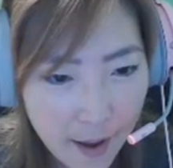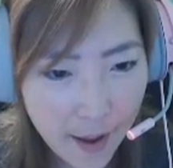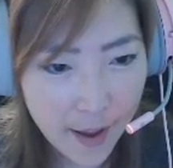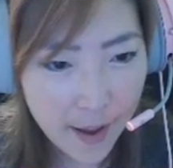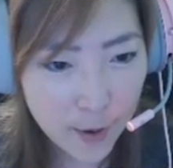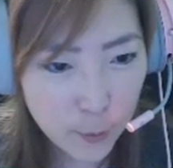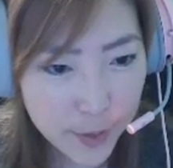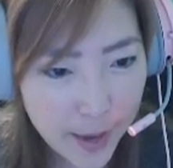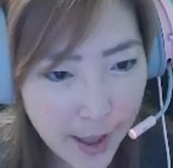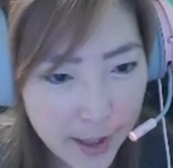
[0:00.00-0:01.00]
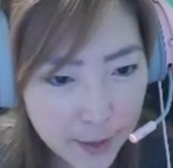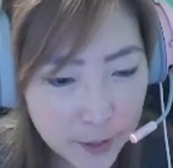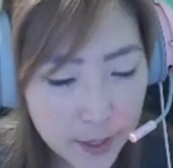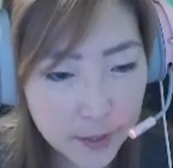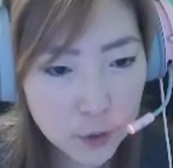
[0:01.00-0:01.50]
And we have
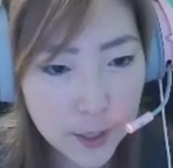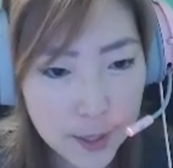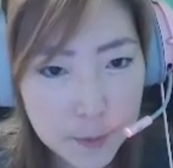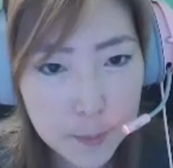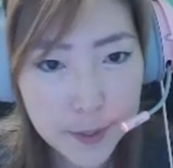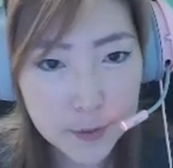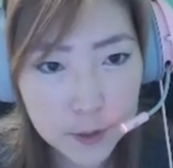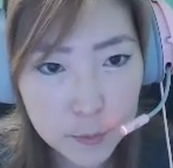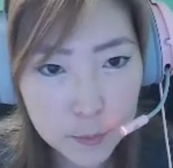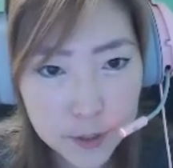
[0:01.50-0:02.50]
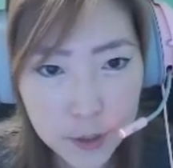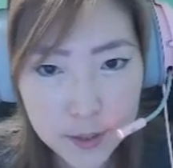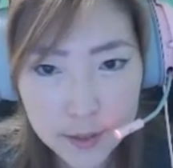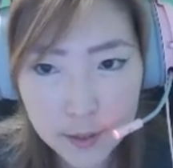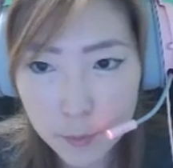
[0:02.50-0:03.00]
King James bundle, which
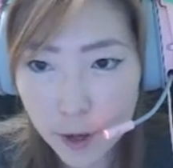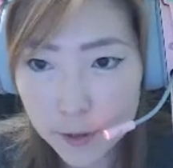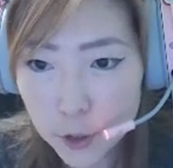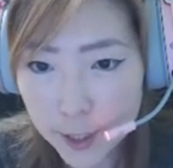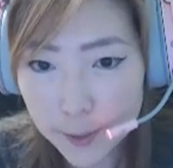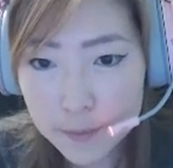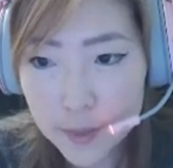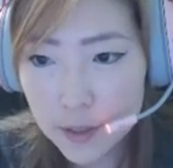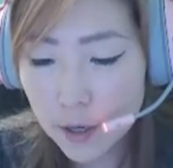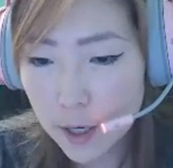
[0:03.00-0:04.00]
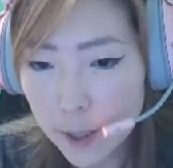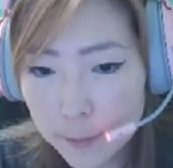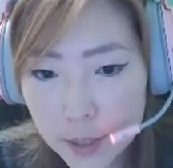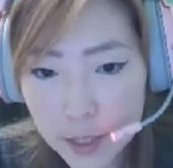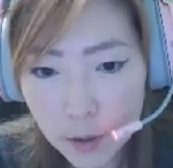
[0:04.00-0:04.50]
is LeBron James.
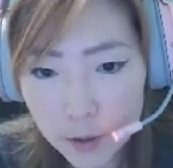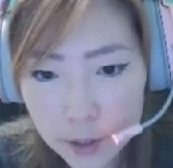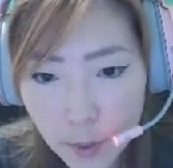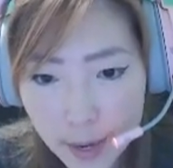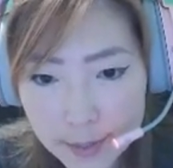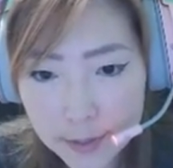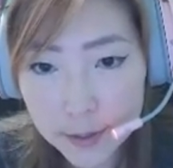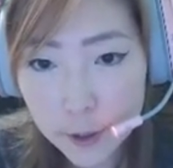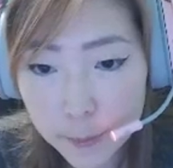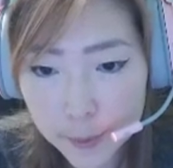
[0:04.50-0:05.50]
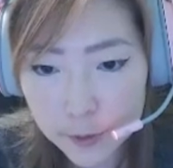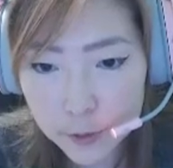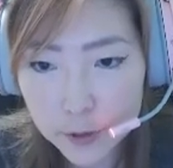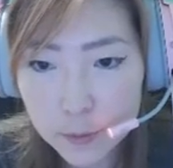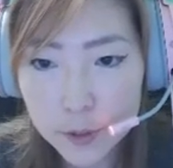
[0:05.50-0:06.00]
He also has a gear
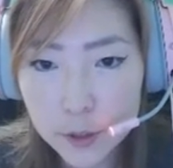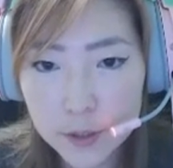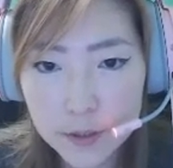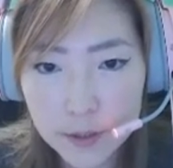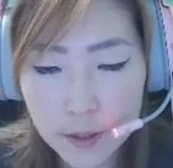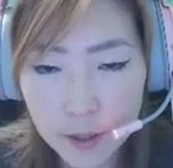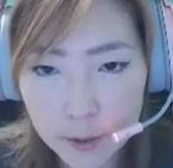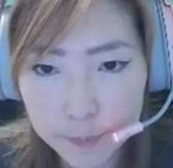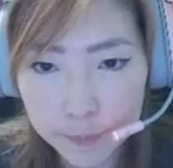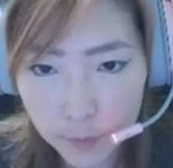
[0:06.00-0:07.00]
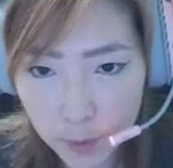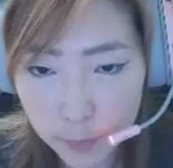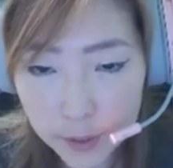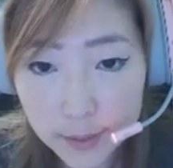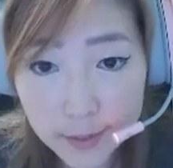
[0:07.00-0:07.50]
bundle, which is
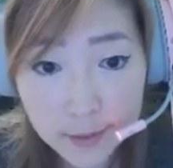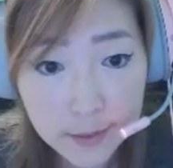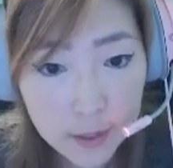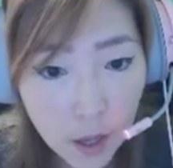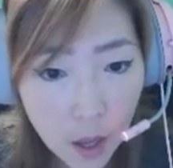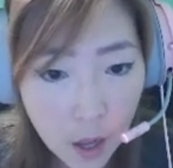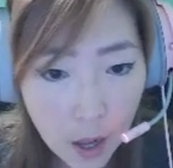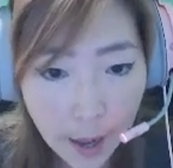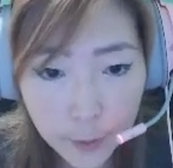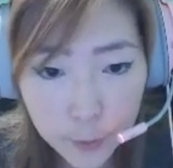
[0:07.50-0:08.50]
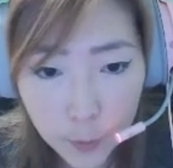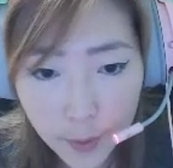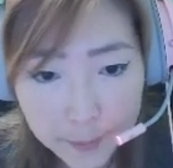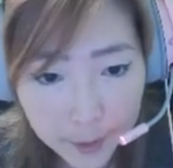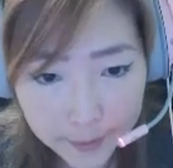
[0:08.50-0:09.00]
pretty neat. I don't know
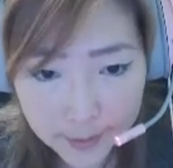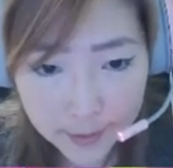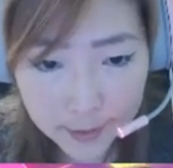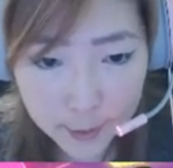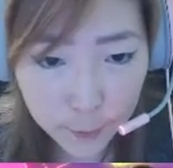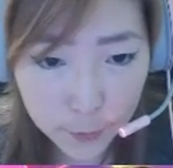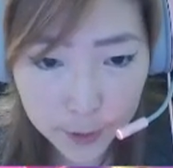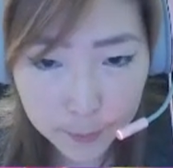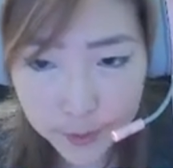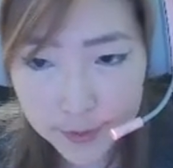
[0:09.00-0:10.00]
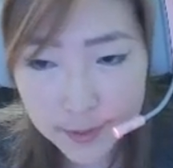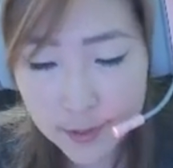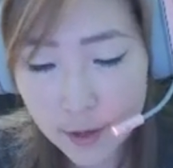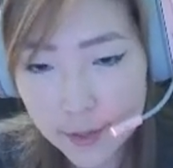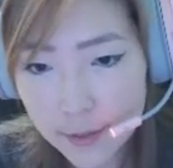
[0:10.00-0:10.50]
why mine says it's free, but it's
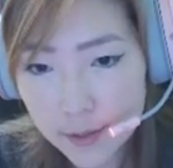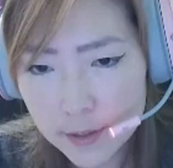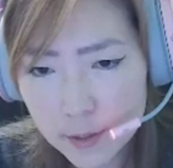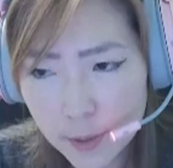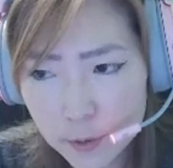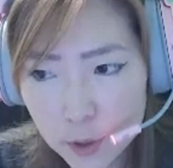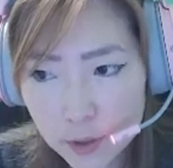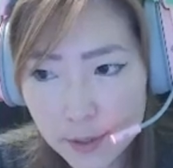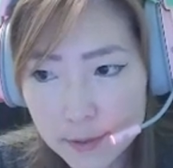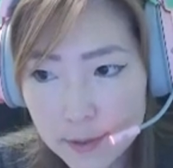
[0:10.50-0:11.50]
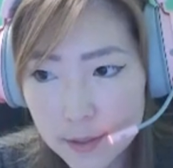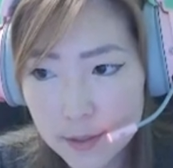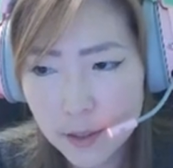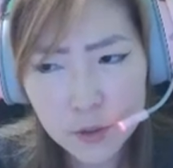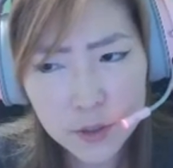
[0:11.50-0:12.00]
not. I think it's around
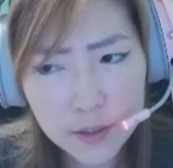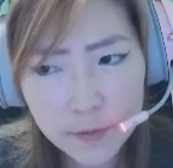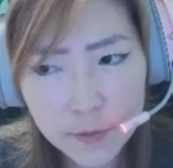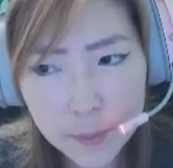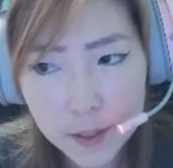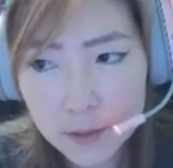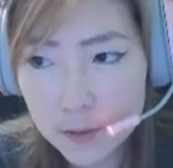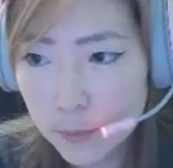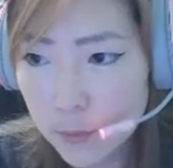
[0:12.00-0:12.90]
2,600 V-Bucks.